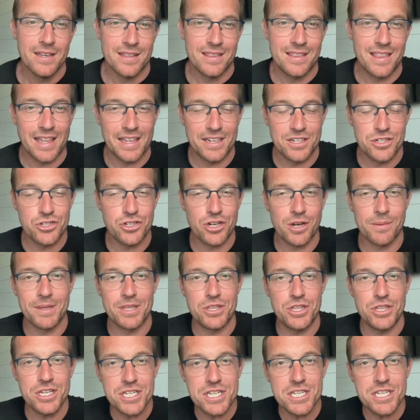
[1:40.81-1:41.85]
Ladies and
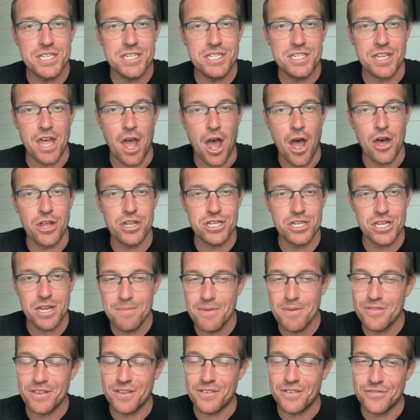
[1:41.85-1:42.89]
gentlemen, this is uh,
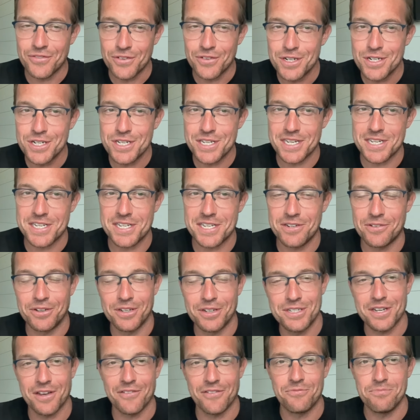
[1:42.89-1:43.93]
some of the first
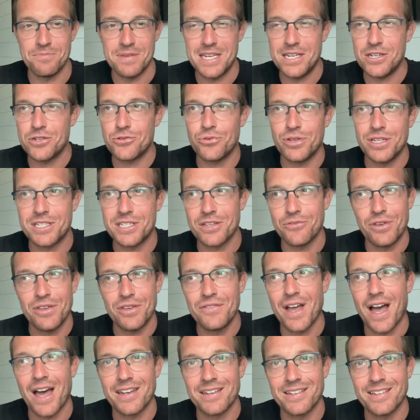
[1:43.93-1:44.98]
series of mean tweets that
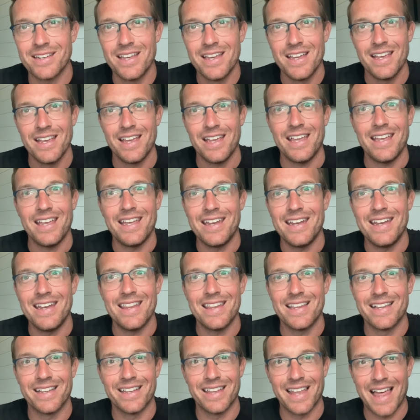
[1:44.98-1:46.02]
we've gotten in
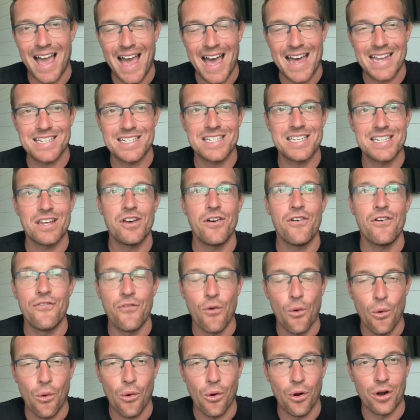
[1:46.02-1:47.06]
the last
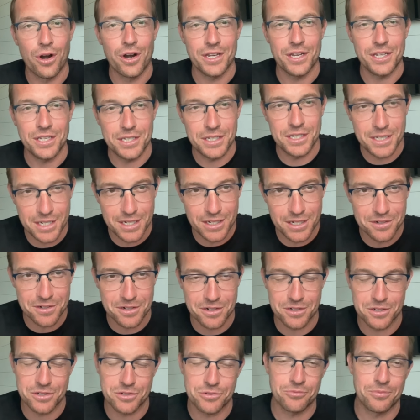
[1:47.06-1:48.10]
four
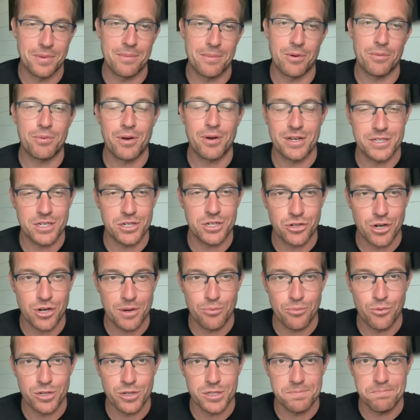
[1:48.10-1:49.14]
years. Remember, President
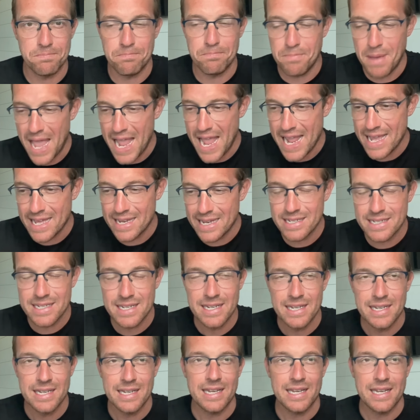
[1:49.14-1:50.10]
Trump was banned